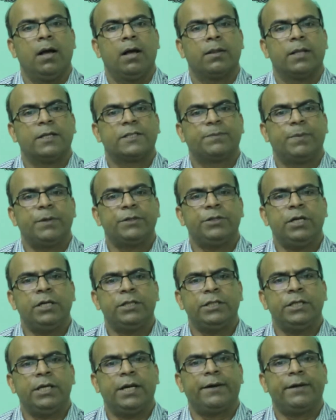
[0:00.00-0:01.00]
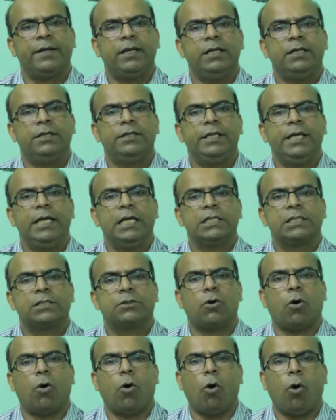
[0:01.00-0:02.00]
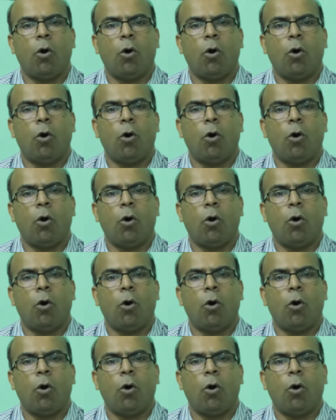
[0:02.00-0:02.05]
The special theory deals